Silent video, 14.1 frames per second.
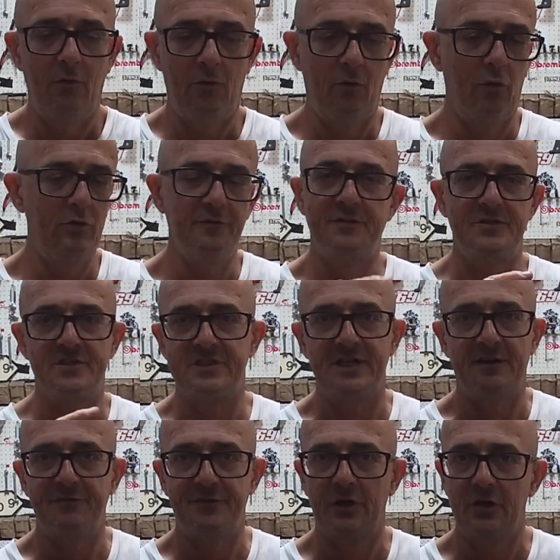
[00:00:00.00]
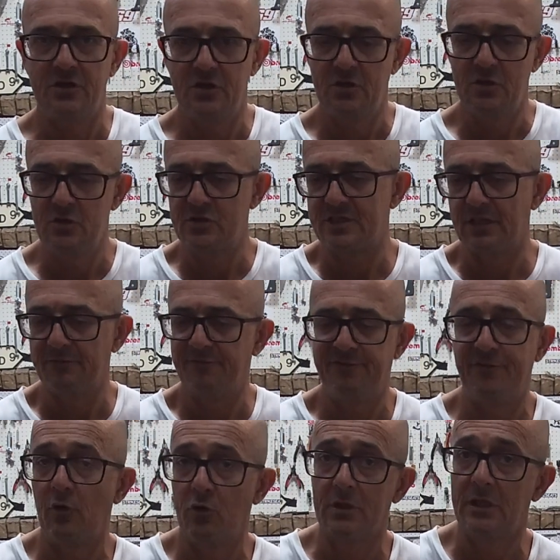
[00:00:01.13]
of the stuff that I used, the
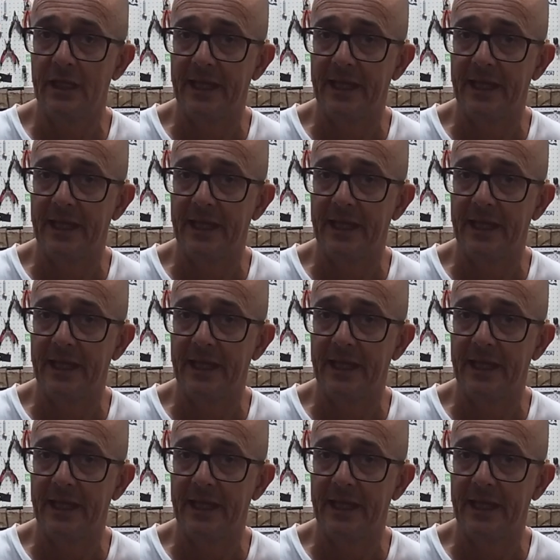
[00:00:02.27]
fork